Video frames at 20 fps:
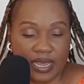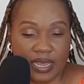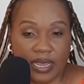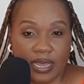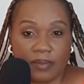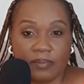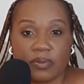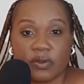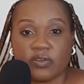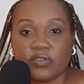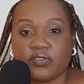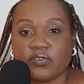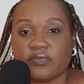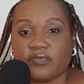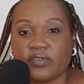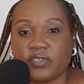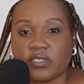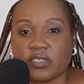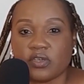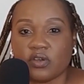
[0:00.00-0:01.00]
uh, about
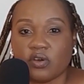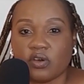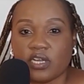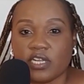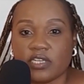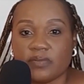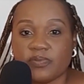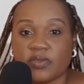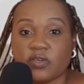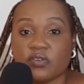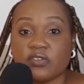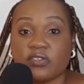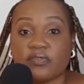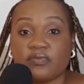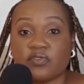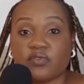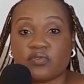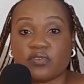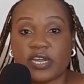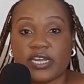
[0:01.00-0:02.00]
your physical health, because
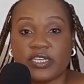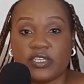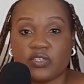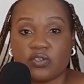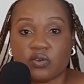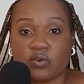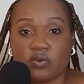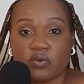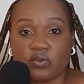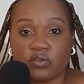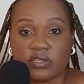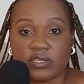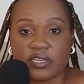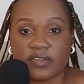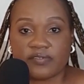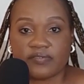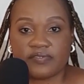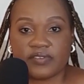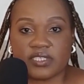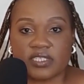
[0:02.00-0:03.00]
if you write your goal
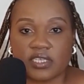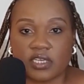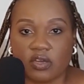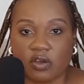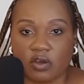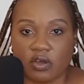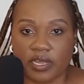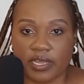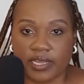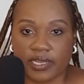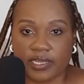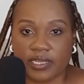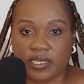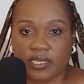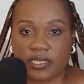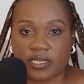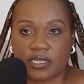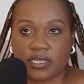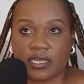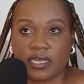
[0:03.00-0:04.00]
there, physical
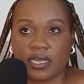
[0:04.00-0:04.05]
health,